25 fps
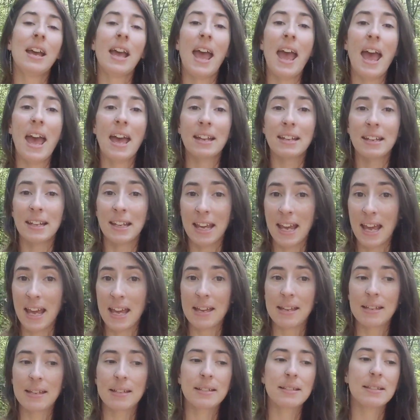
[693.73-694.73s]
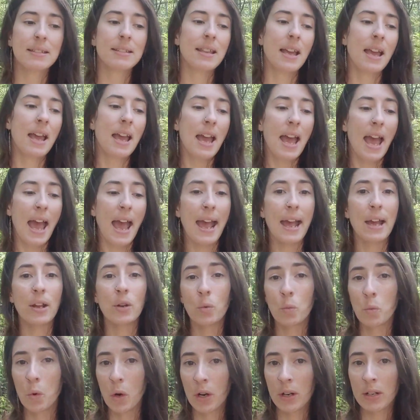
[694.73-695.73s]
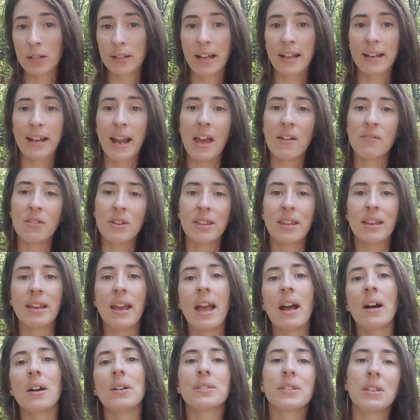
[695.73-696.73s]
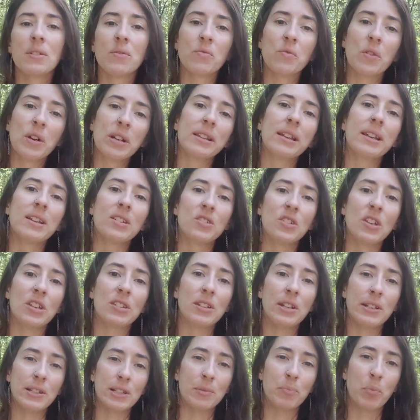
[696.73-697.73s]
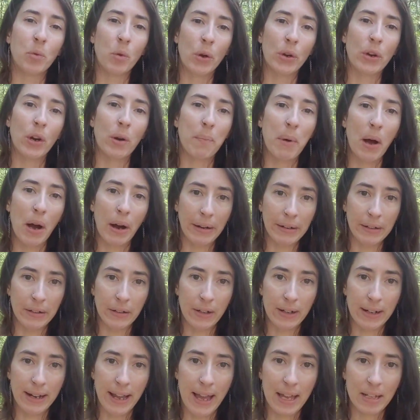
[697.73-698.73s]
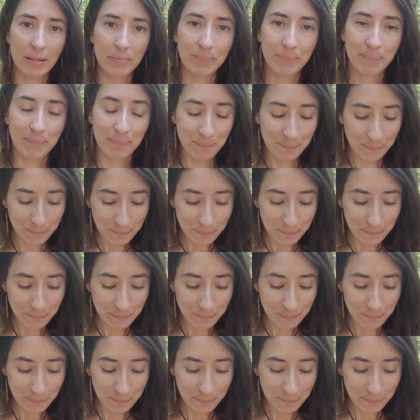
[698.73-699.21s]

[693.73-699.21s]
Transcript: and kids and work and everything else and really just explore your partner again.